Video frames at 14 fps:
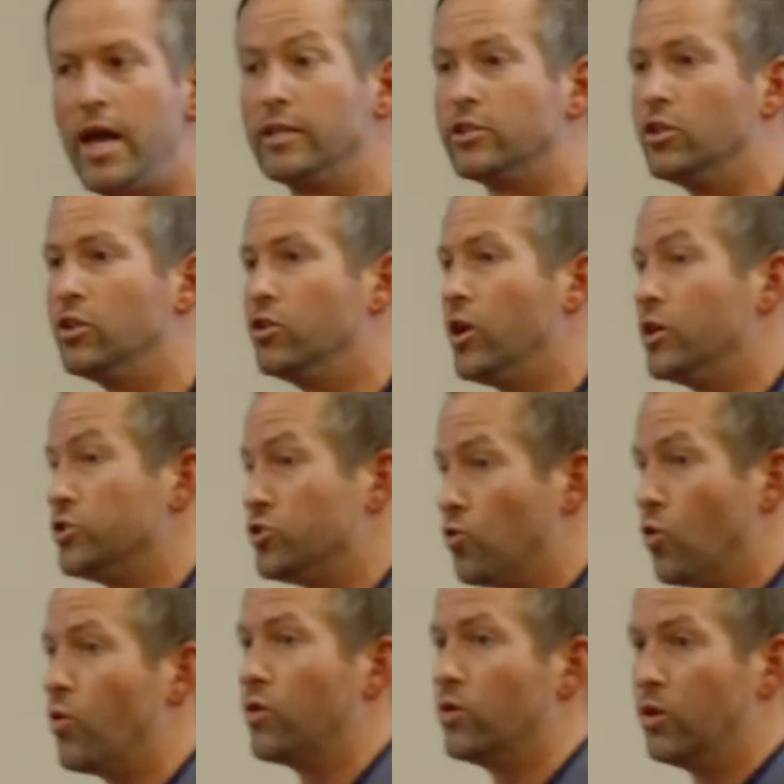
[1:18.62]
it's a
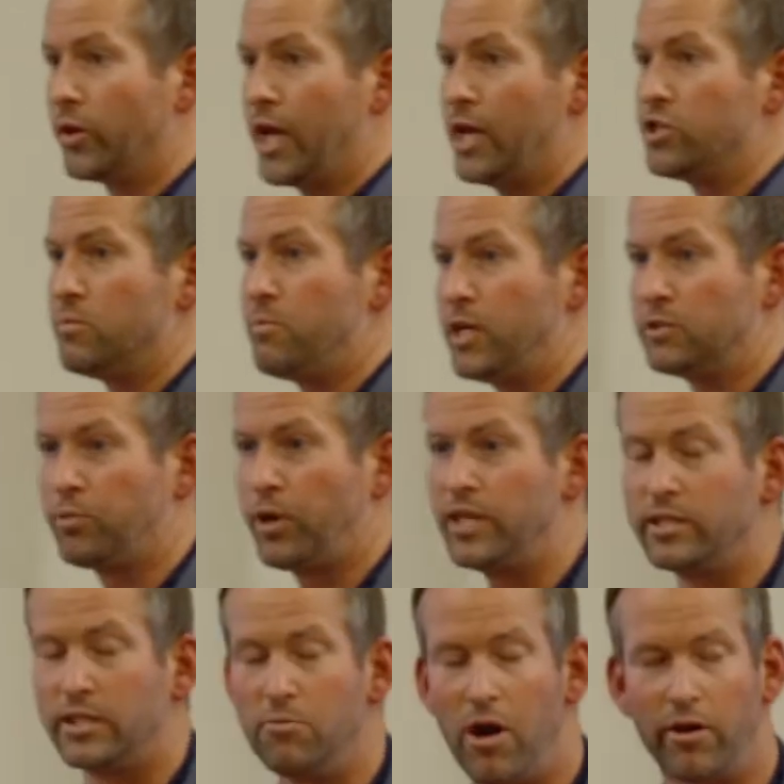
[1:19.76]
store or location-based
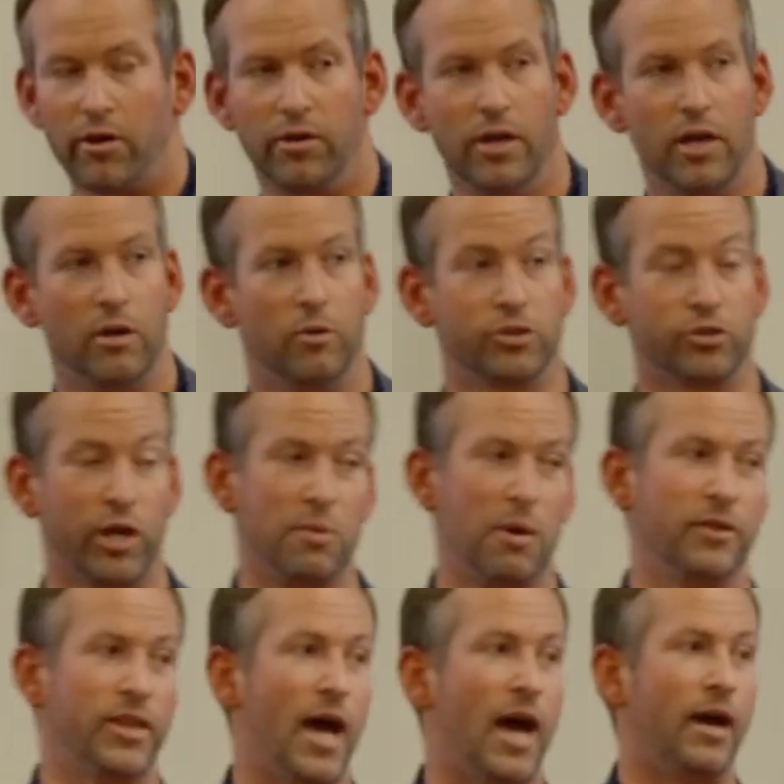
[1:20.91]
pricing model. What's great
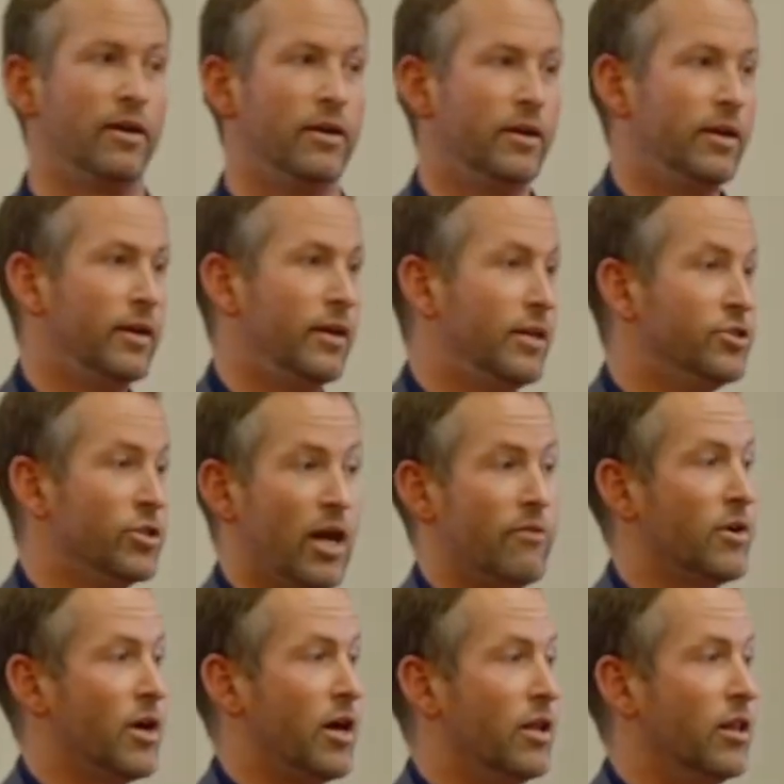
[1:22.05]
about that is you can have
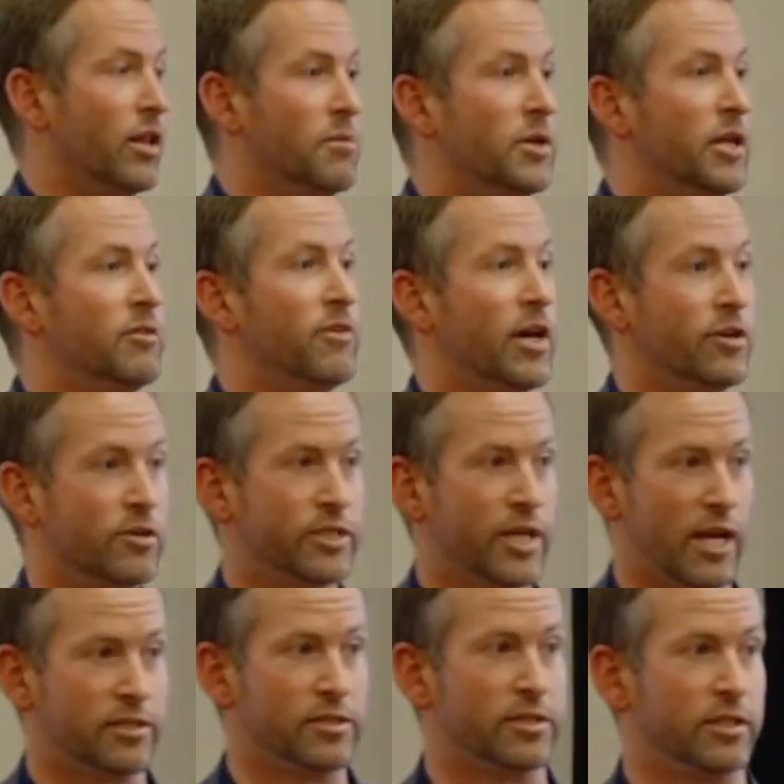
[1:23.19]
unlimited vendors
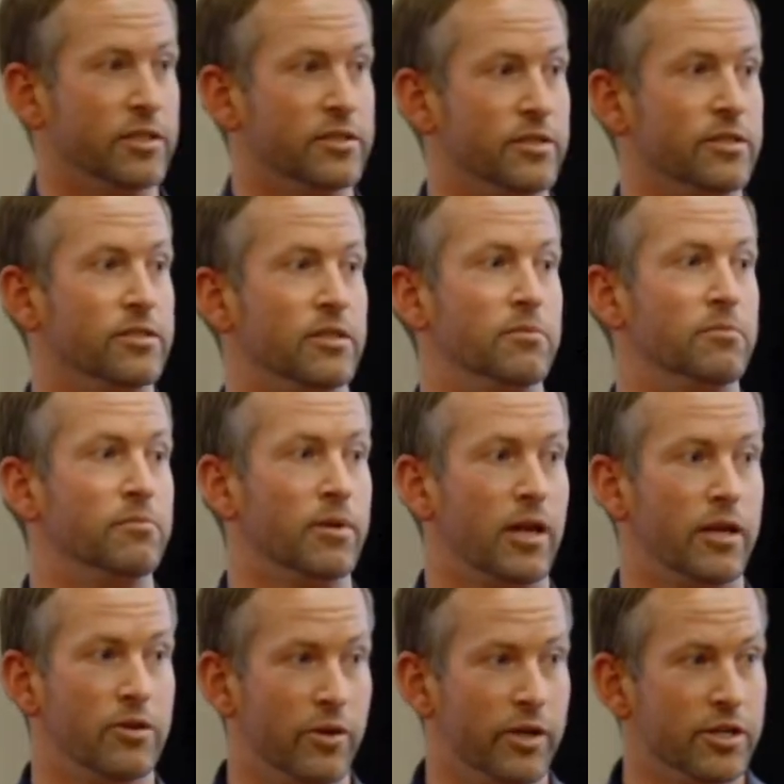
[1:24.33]
accessing the system at
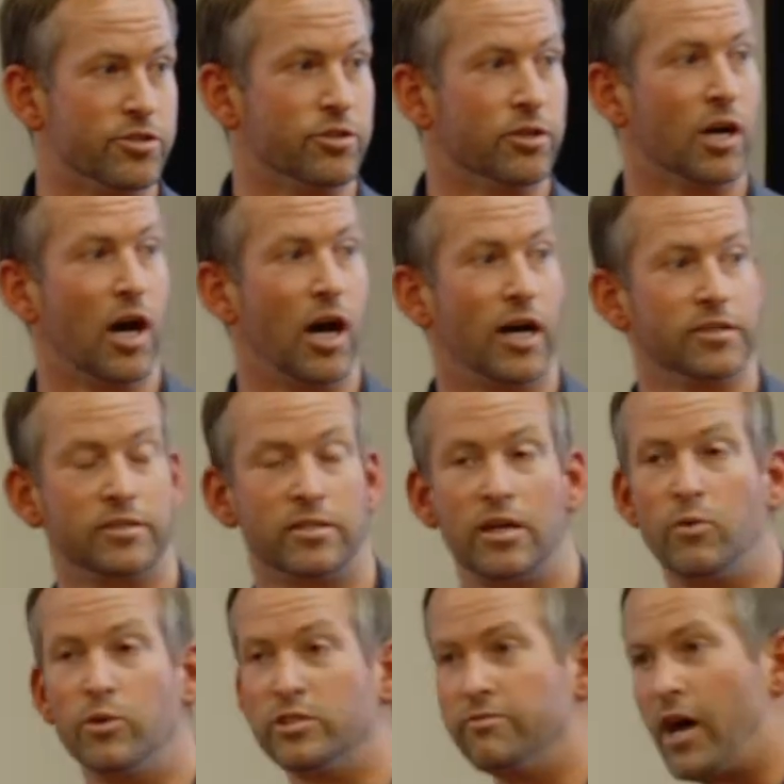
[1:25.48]
no additional cost. And
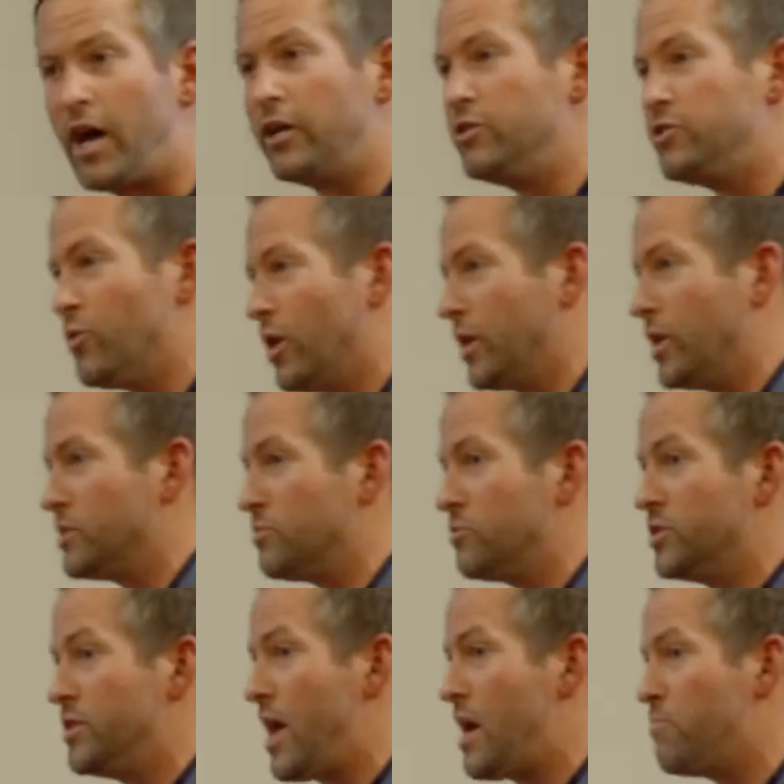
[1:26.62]
what's the value to our customers
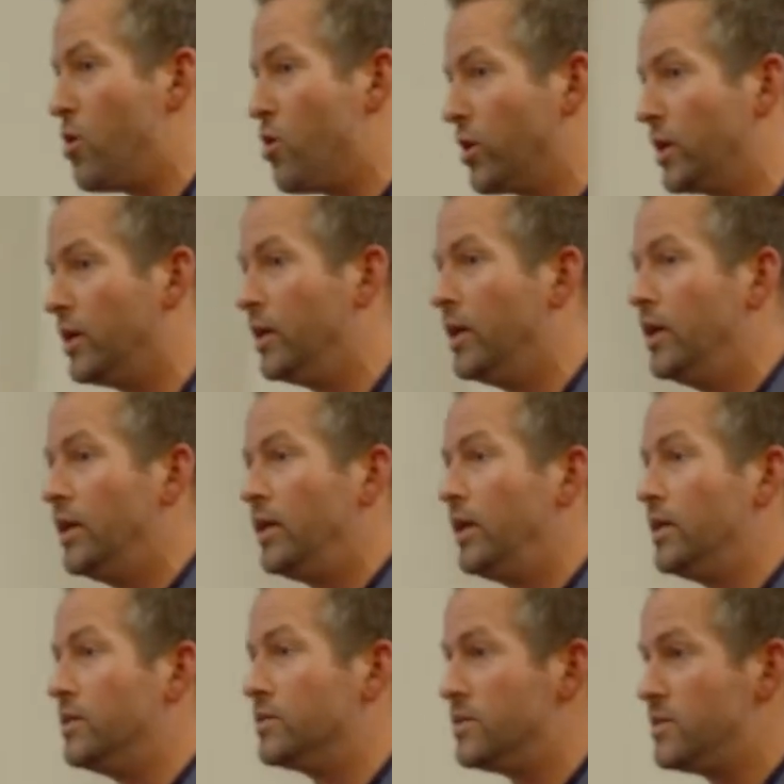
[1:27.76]
in that market
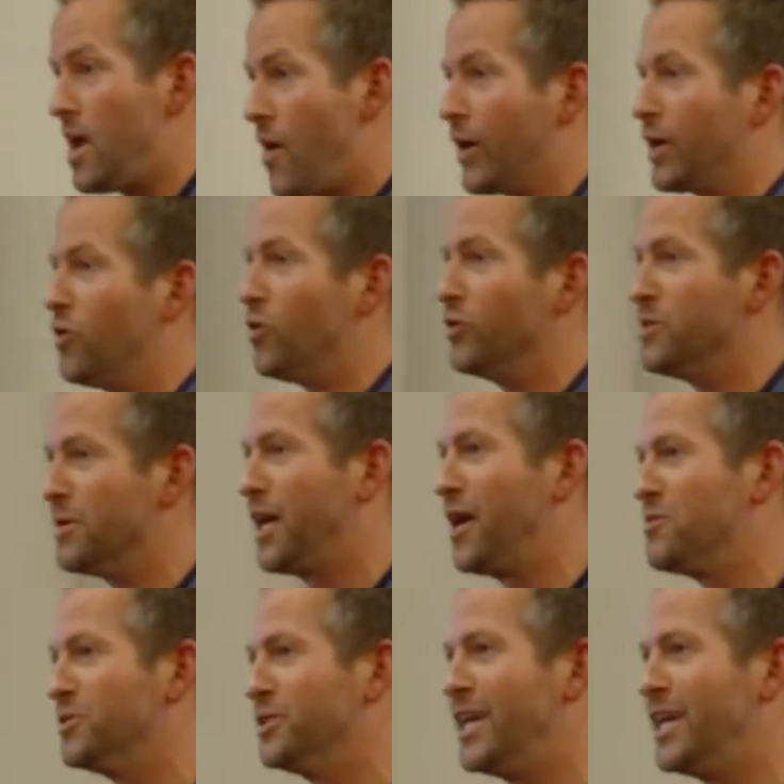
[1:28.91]
is now I can hold them accountable to